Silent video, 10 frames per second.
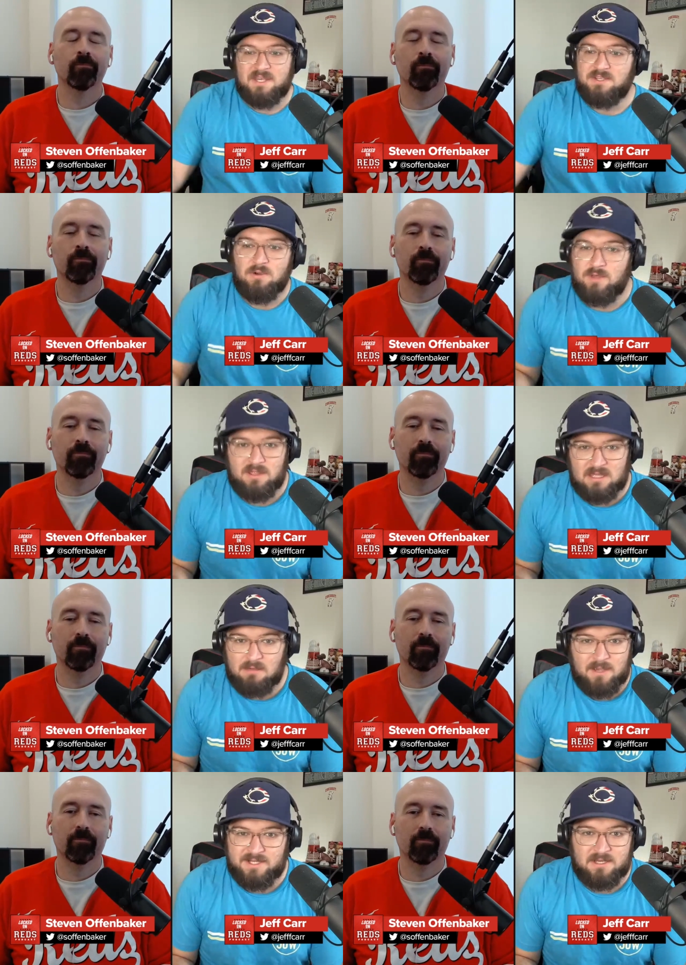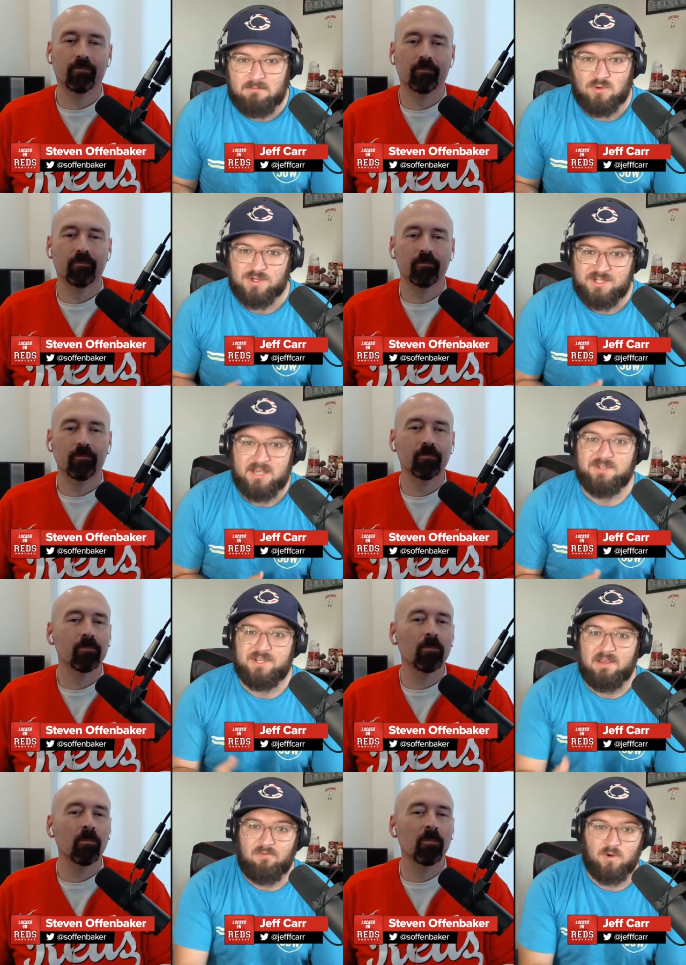Speaker 1: that's the only thing that makes any more sense
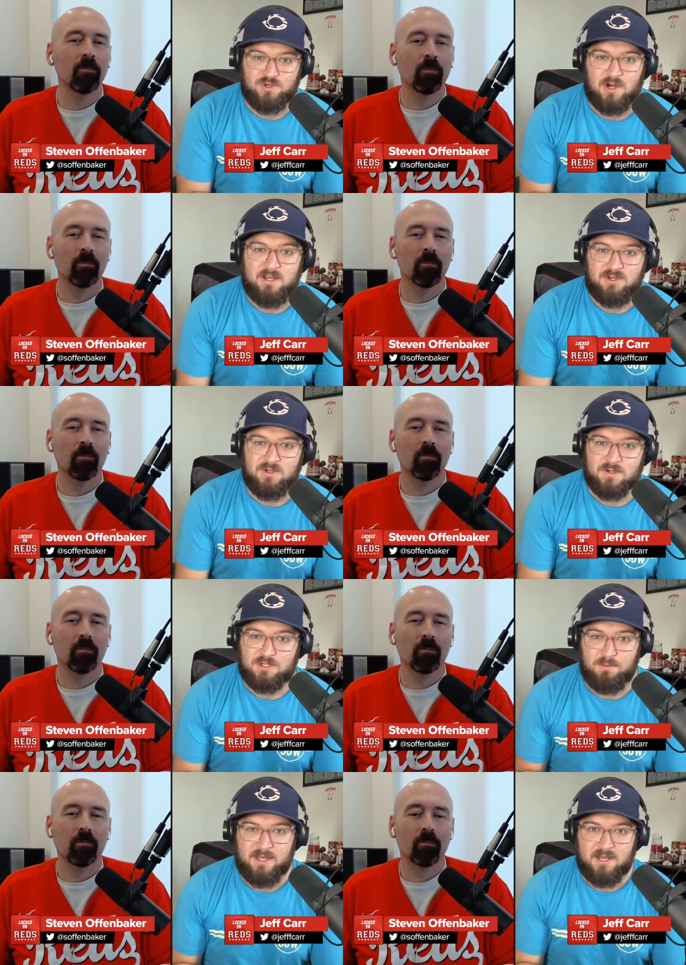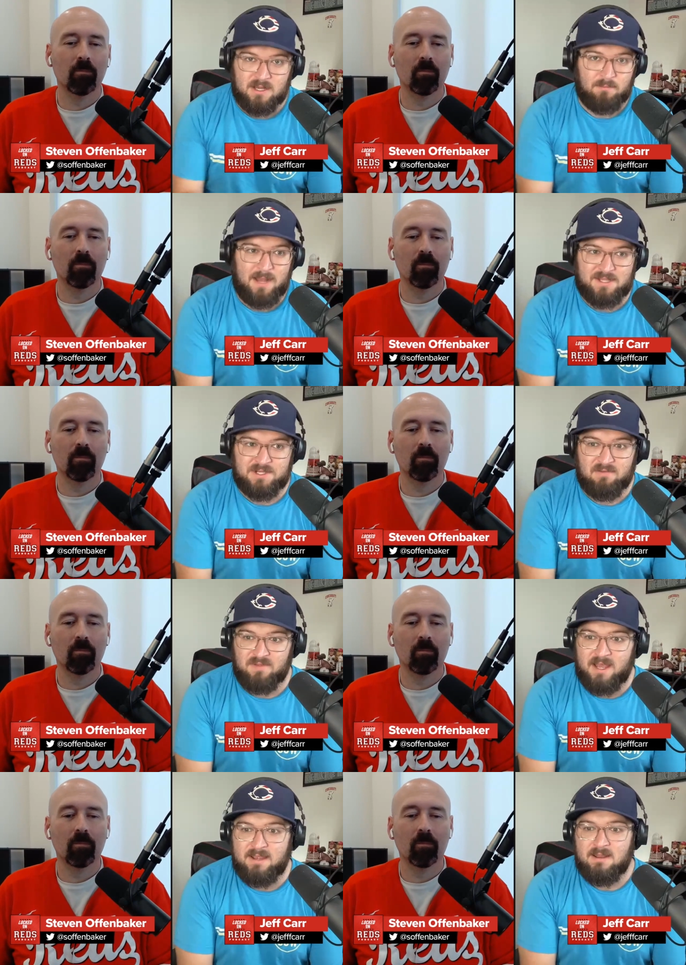if we're trying to explain it in a positive
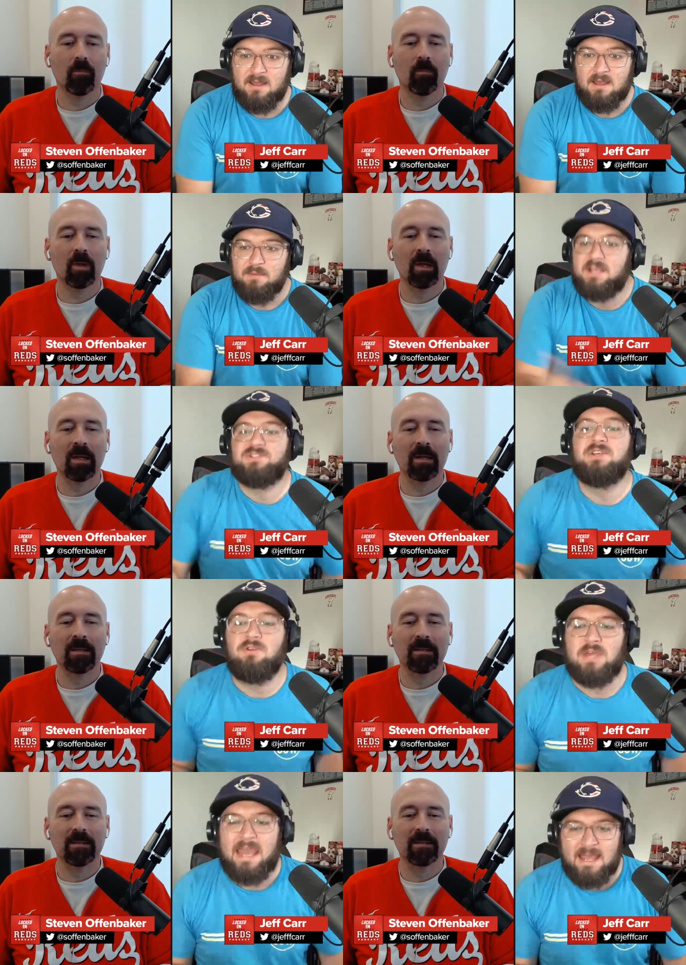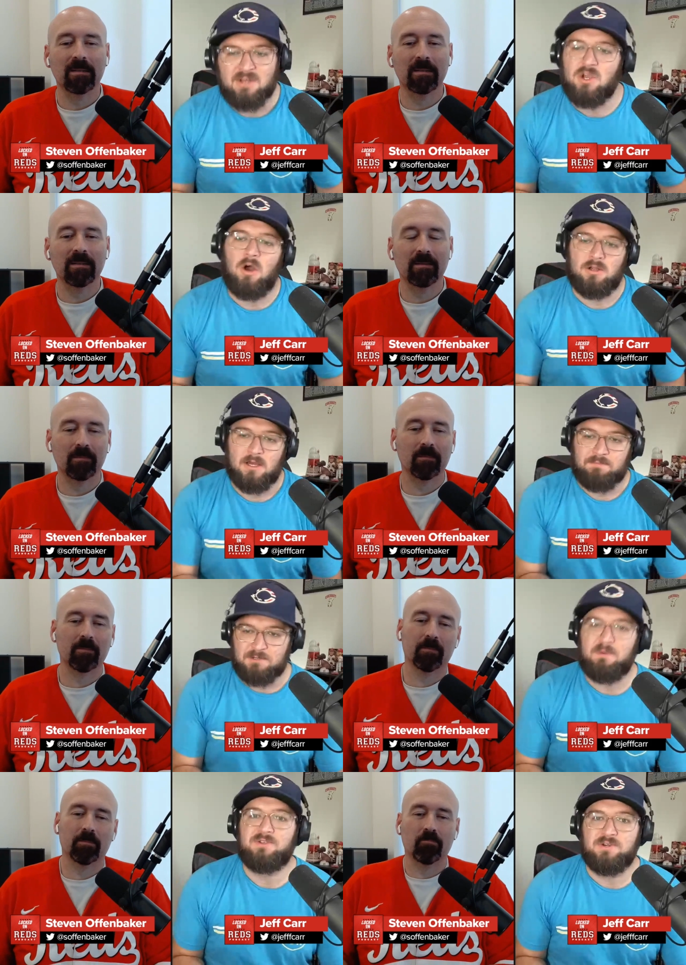light, because then you can call up
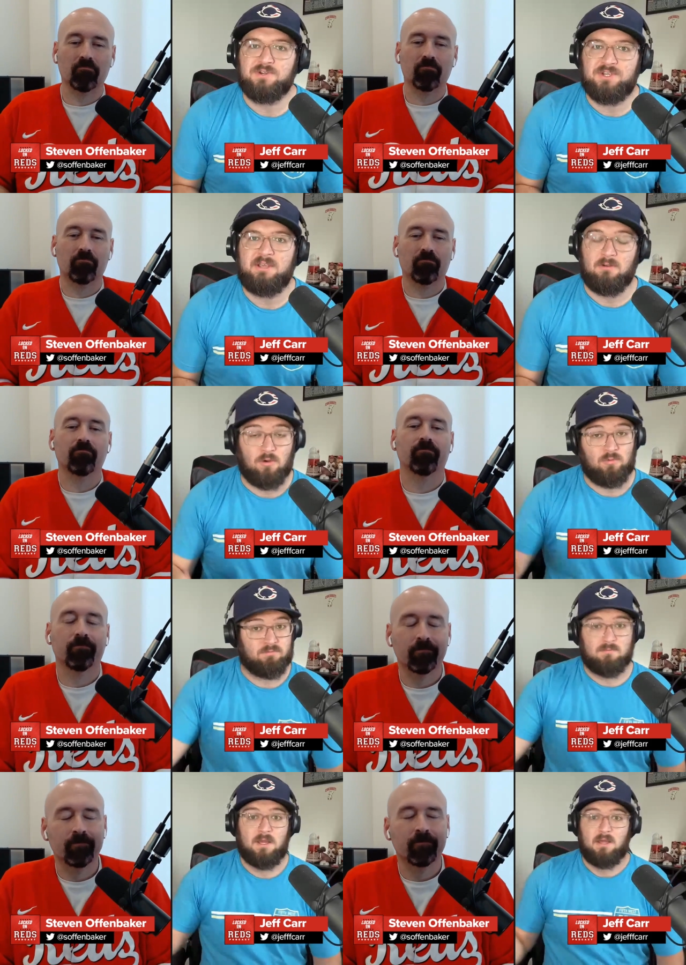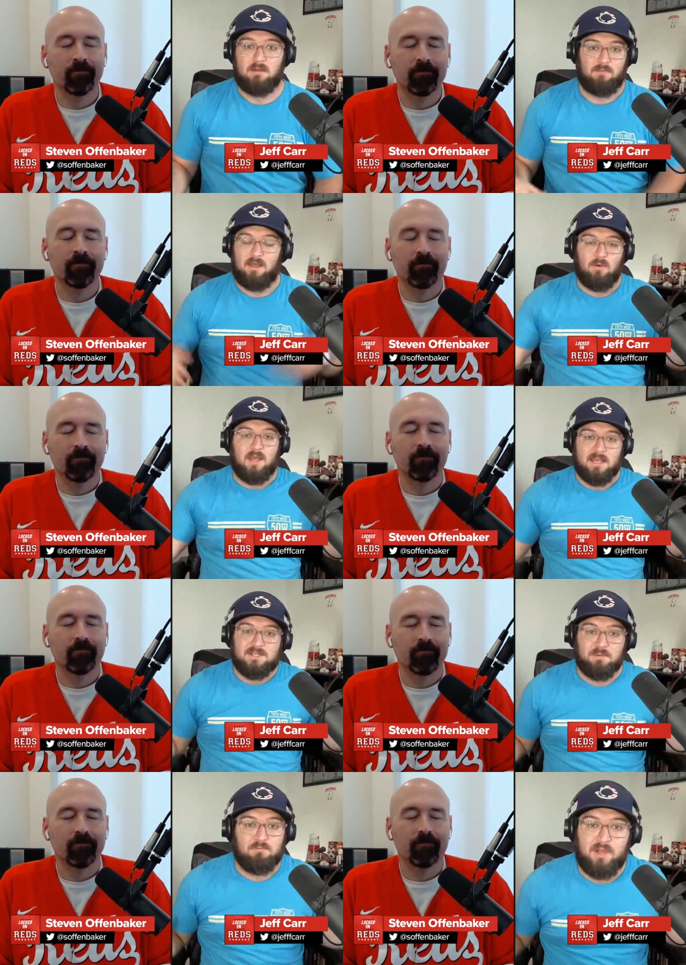Spencer Steer, who, by the way,
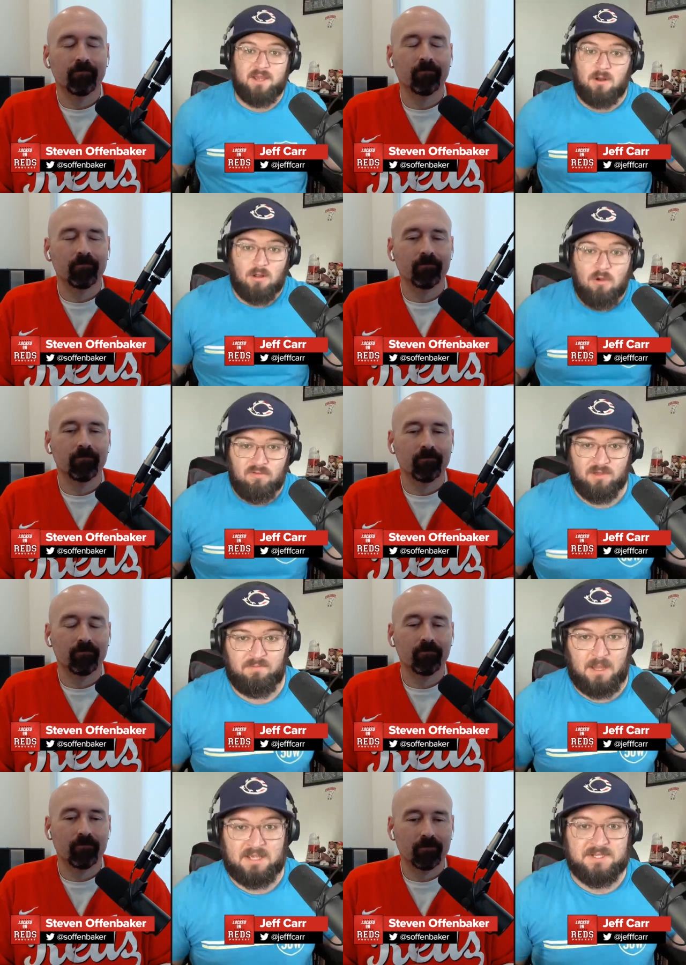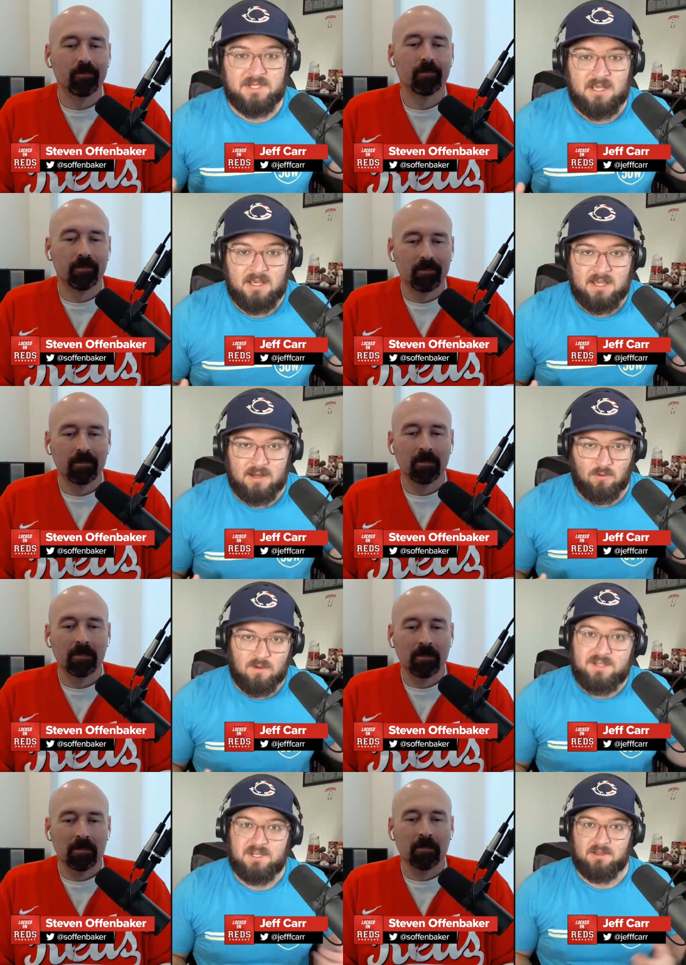he's been playing all over the place here
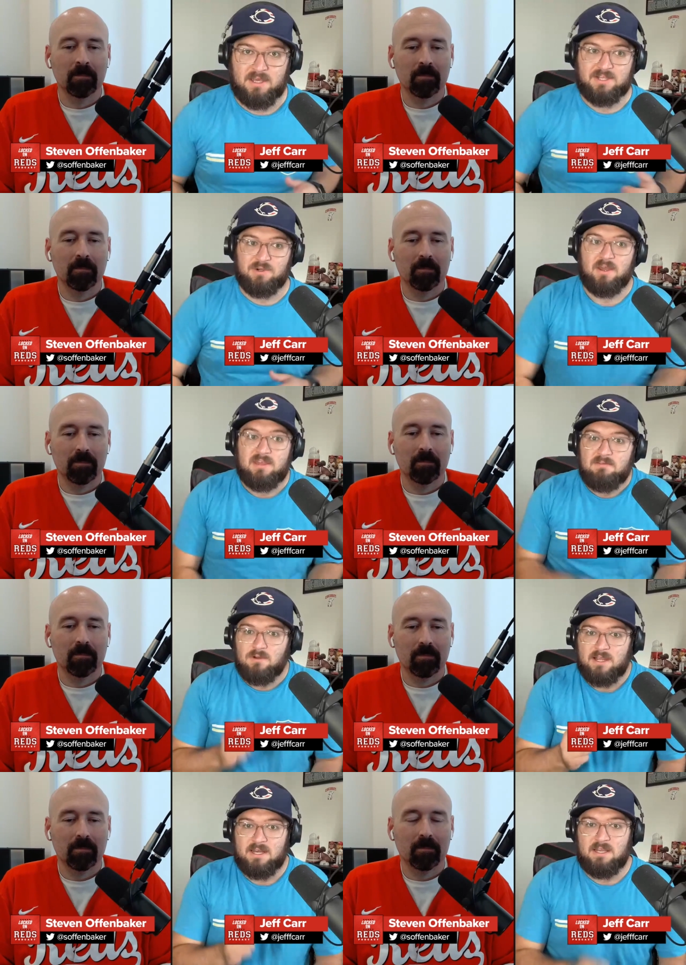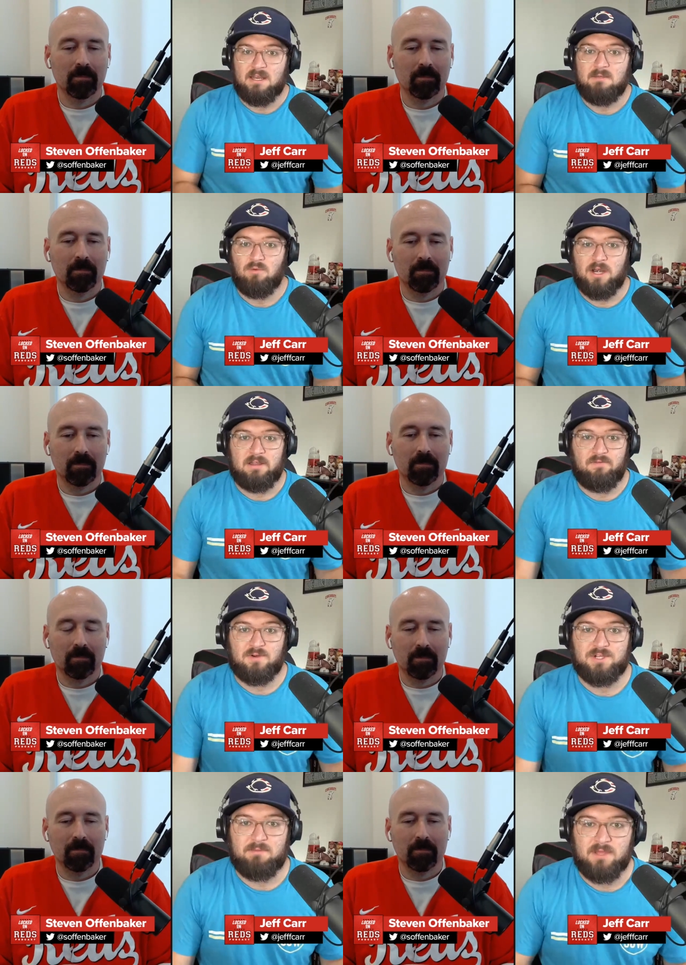recently. So I think they're getting him ready for
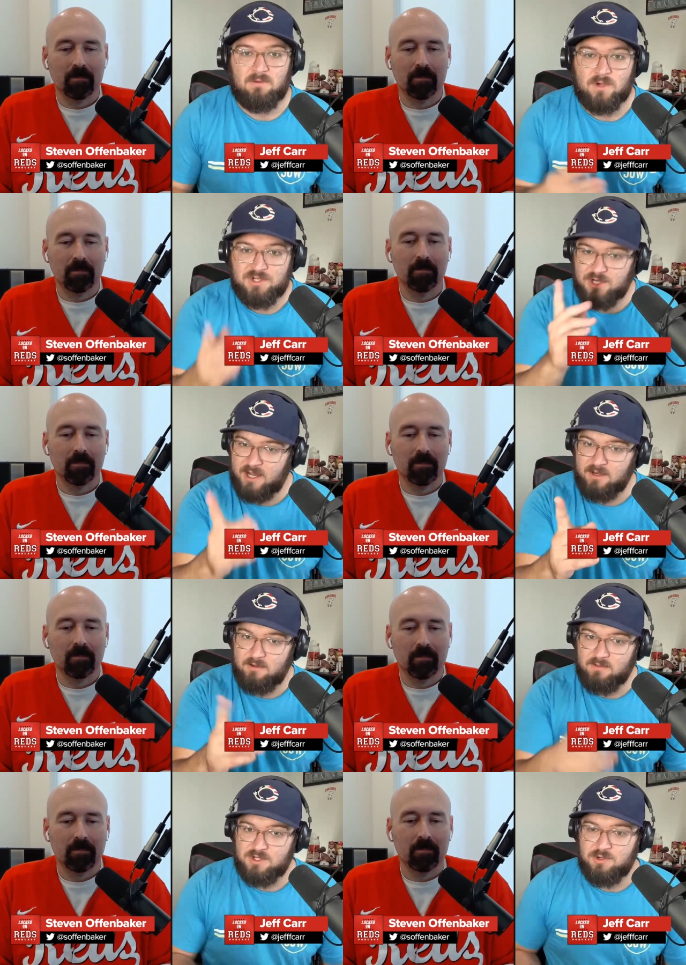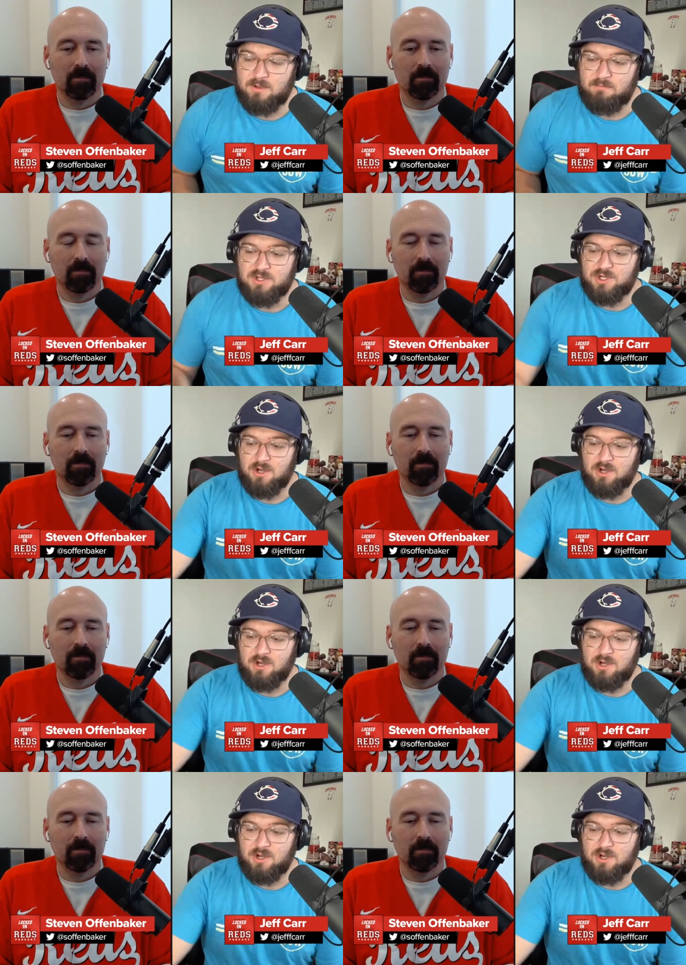something, which I know that you had mentioned